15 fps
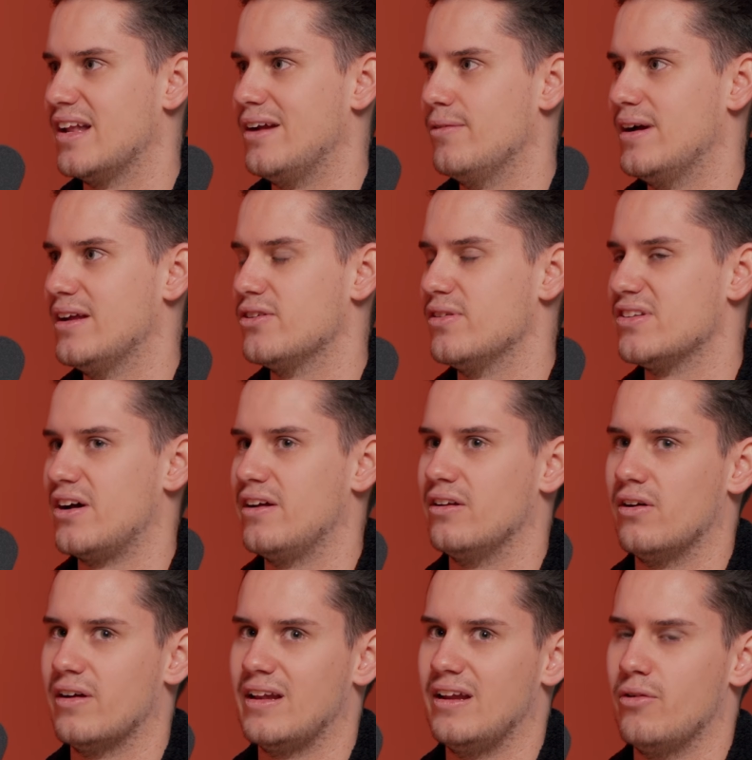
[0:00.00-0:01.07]
anyway, so it's
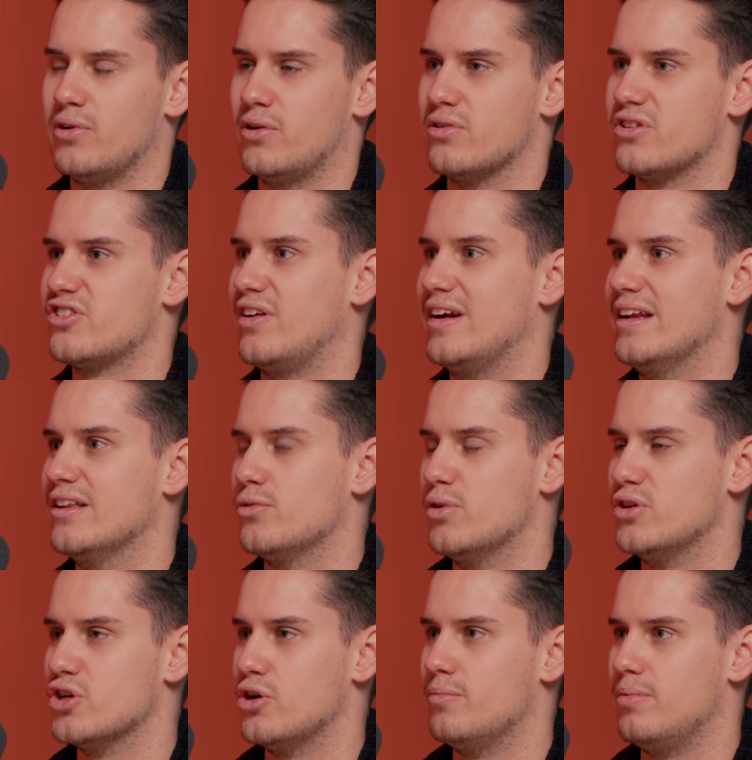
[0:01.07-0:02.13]
unlikely I would have gone straight into a
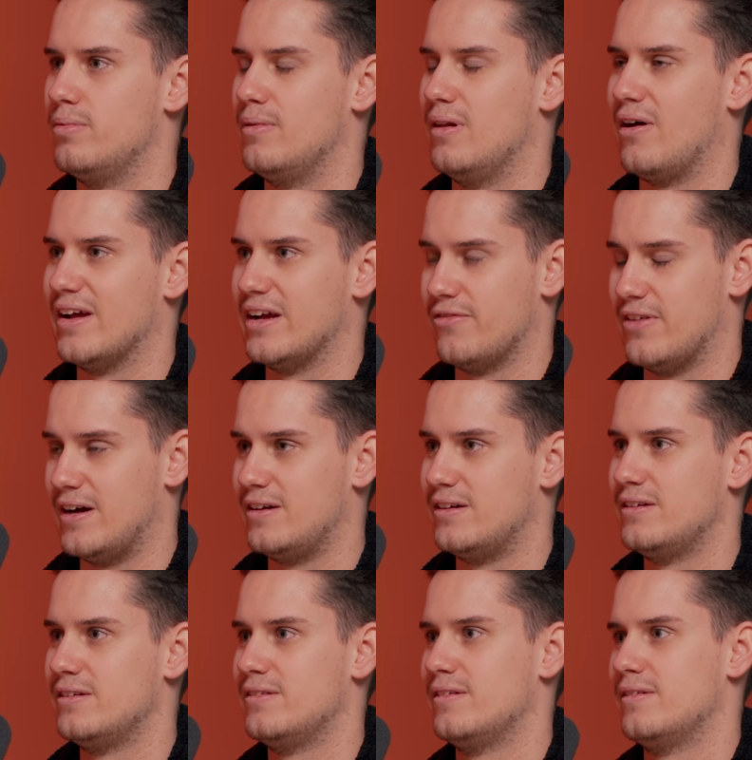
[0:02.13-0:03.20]
job like that.
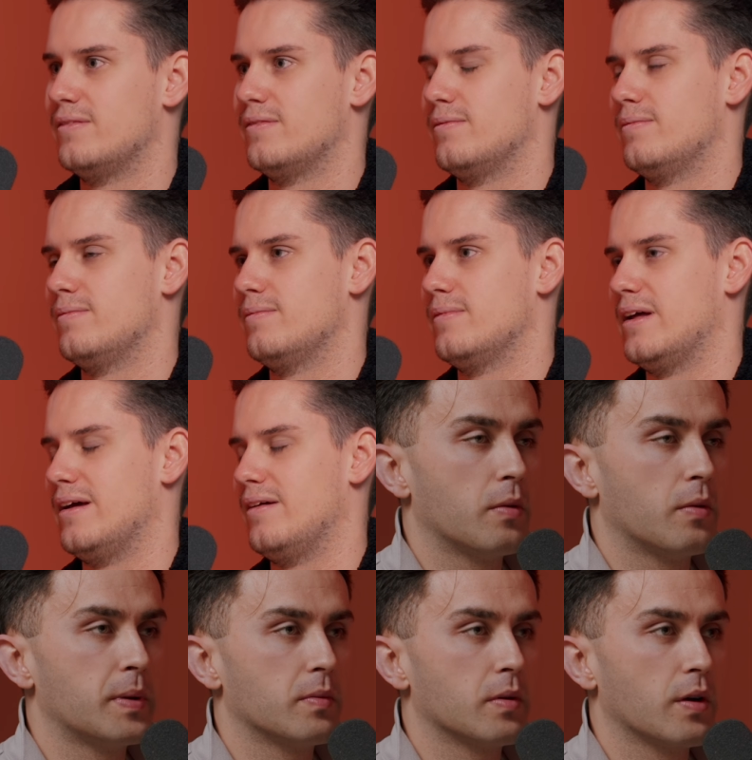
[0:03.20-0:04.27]
Yeah,
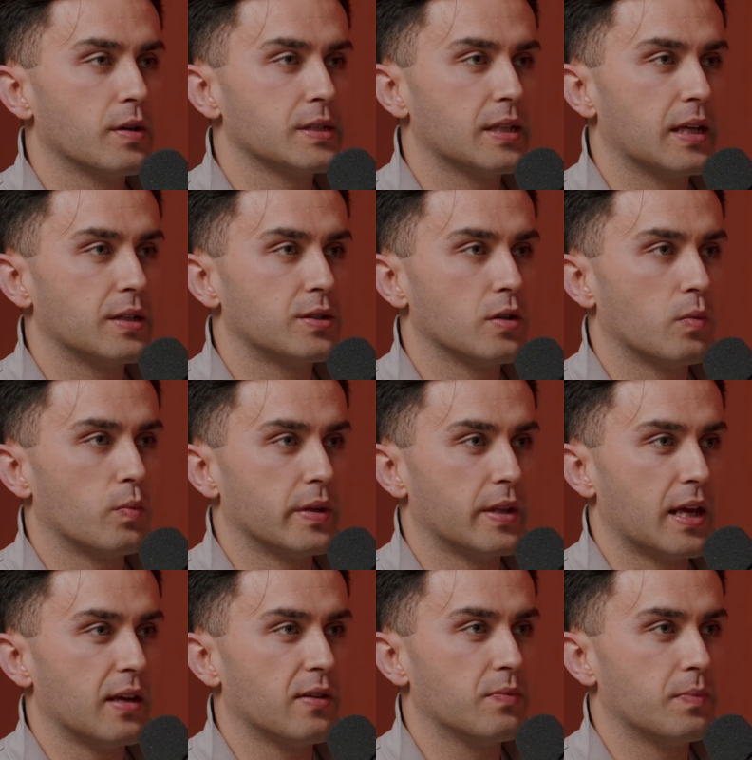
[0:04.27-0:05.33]
people go into that job when
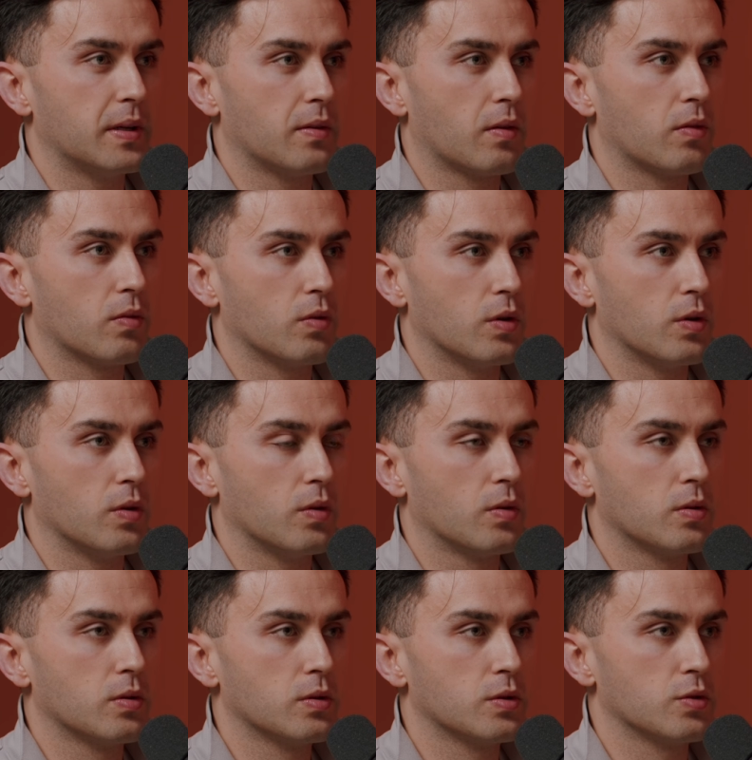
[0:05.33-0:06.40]
they've been through
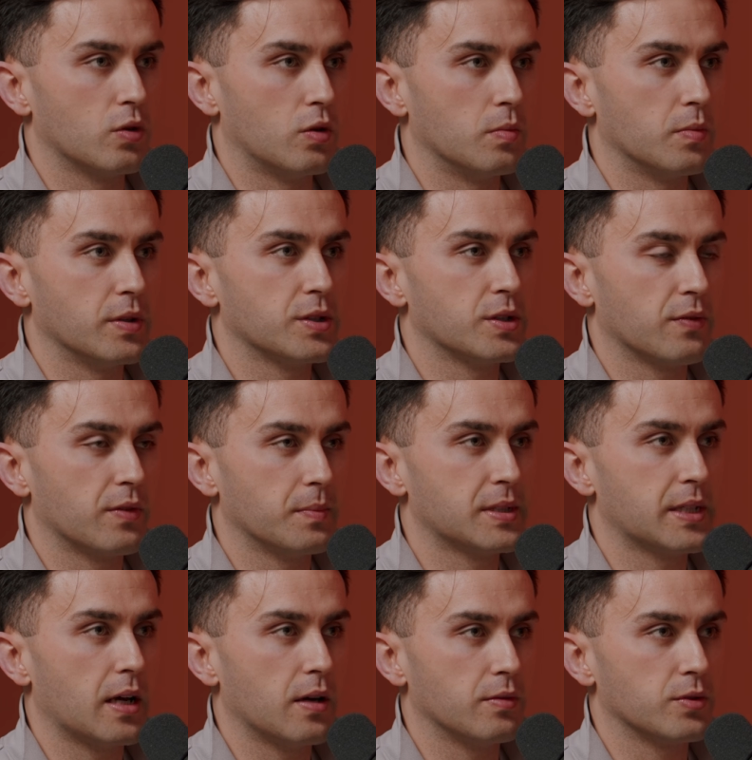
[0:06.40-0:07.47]
trauma and stuff
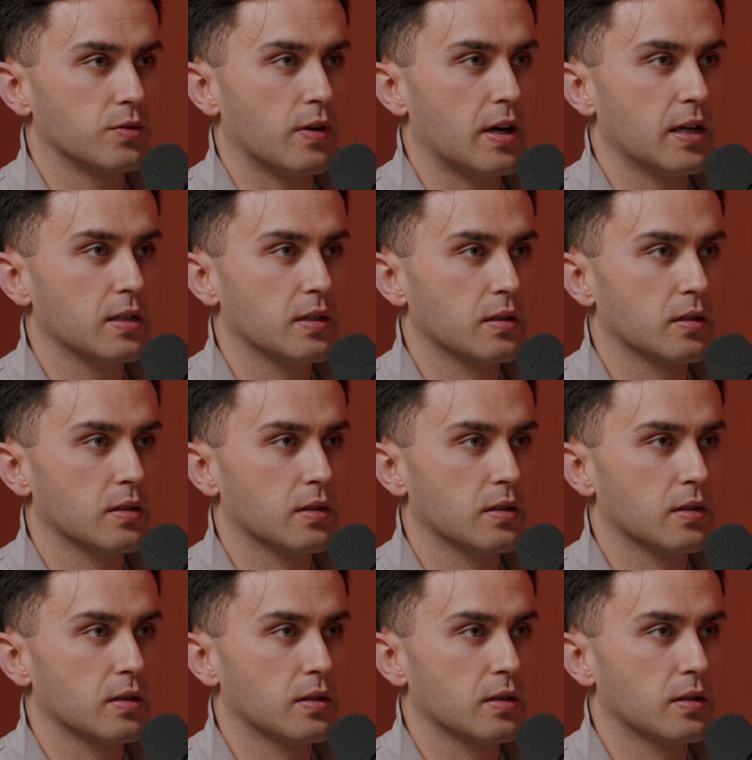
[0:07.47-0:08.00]
themselves, right?